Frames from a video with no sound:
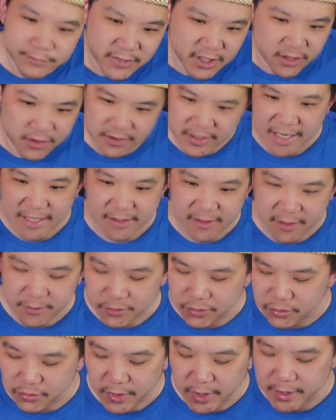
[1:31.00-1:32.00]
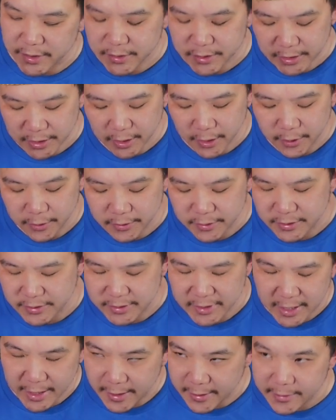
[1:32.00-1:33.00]
connected to it. You know, it's
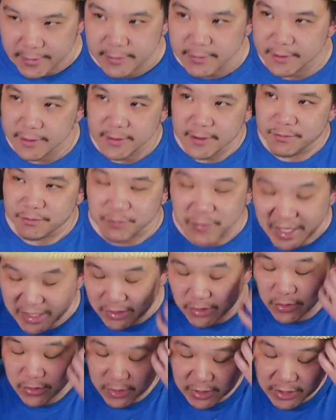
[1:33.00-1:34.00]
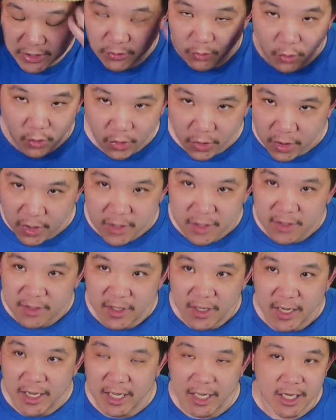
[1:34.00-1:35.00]
not mentally or
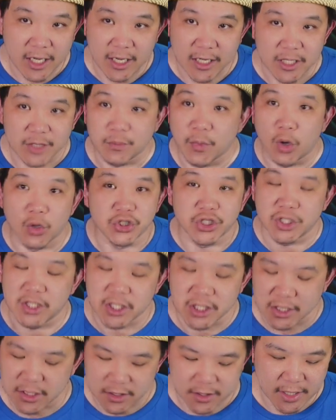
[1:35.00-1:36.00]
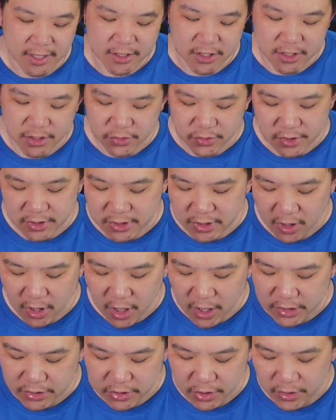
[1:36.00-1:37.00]
emotionally connected to the
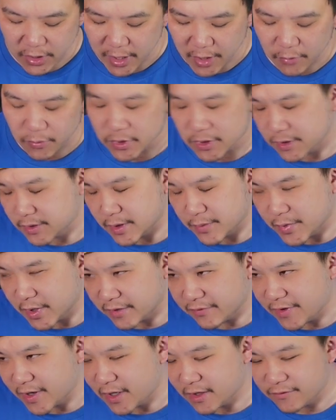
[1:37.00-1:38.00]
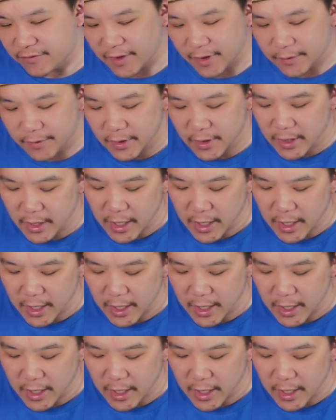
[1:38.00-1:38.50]
cigar, so I wasn't a big fan of it.